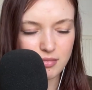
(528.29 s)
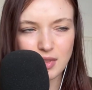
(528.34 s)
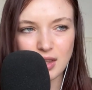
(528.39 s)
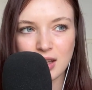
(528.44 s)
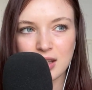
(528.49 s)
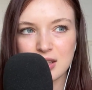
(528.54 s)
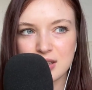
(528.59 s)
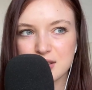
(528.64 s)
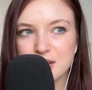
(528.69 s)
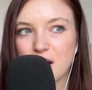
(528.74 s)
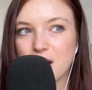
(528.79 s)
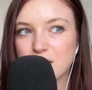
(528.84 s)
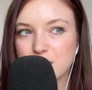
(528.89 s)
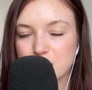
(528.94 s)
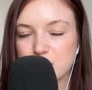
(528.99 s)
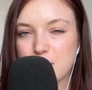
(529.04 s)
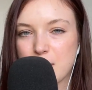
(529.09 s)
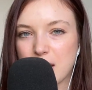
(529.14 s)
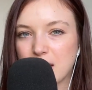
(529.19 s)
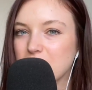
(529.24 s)
It is hard
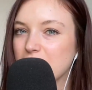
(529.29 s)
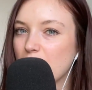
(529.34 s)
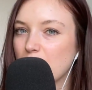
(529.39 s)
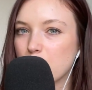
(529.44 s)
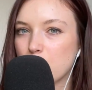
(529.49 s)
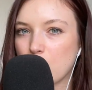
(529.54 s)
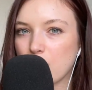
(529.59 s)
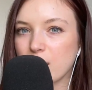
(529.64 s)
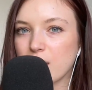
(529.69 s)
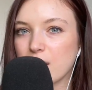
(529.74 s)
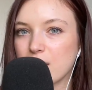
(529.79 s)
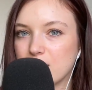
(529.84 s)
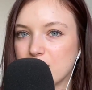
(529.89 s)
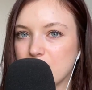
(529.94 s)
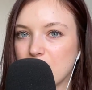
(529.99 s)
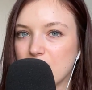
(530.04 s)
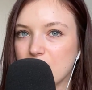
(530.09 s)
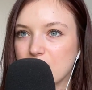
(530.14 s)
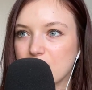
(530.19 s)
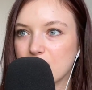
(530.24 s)
to make that work, I
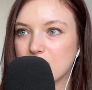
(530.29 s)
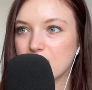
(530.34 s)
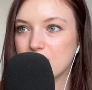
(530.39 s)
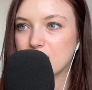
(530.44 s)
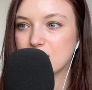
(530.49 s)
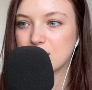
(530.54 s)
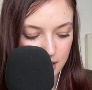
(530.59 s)
think.